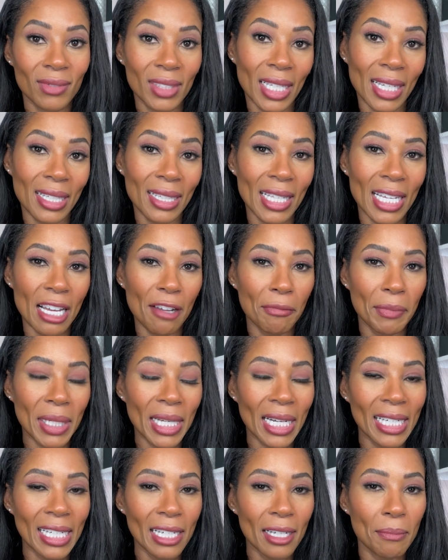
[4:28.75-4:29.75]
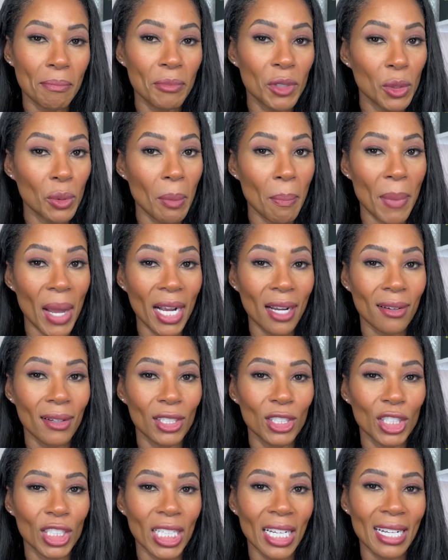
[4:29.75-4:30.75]
and the FBI didn't do a
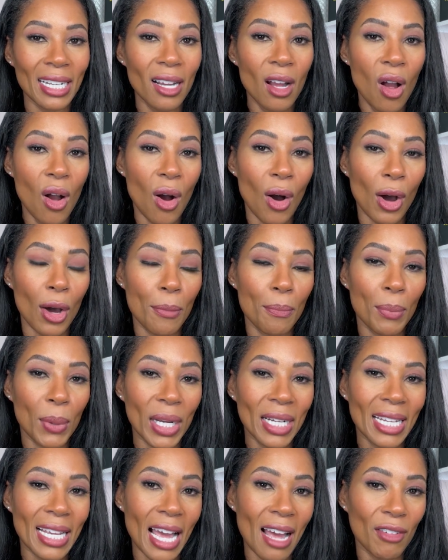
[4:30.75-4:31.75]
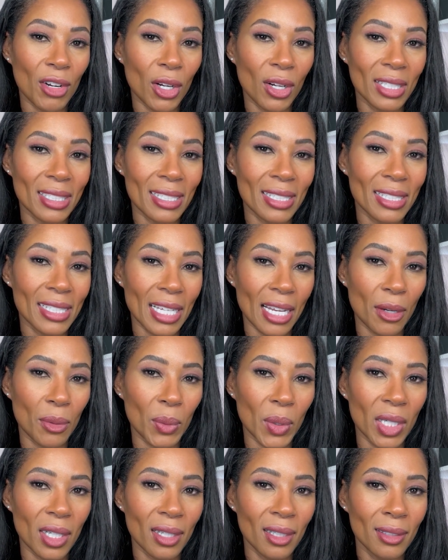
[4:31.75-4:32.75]
background check on Brett Kavanaugh as it said it
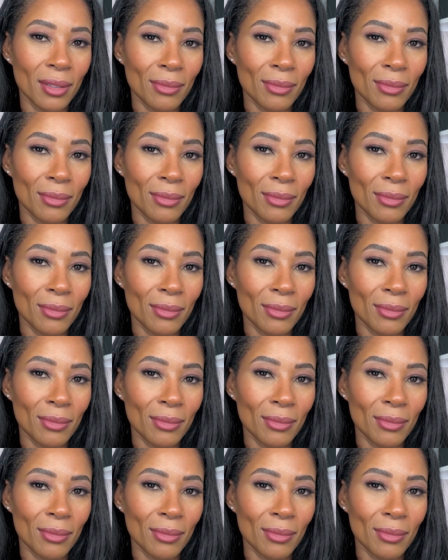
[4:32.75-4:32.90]
would.